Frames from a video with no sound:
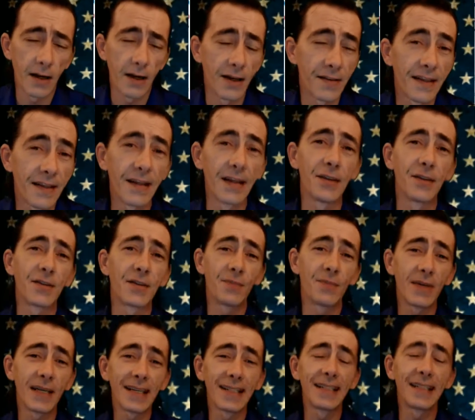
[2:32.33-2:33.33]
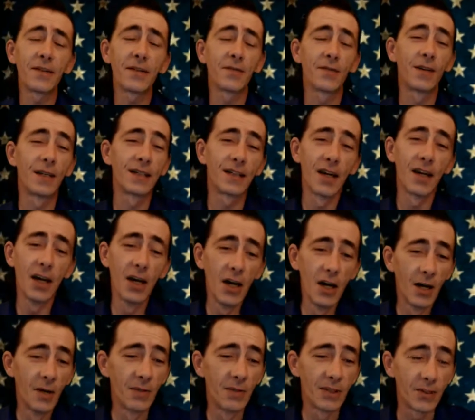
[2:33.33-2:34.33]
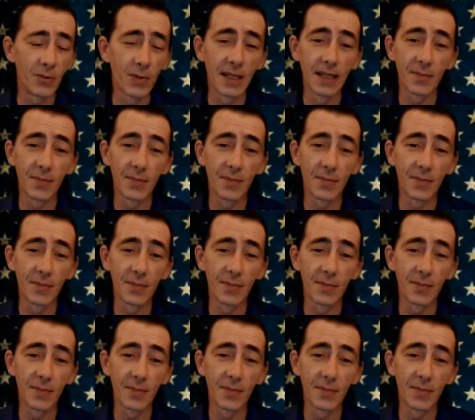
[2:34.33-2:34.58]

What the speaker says: There's a big difference between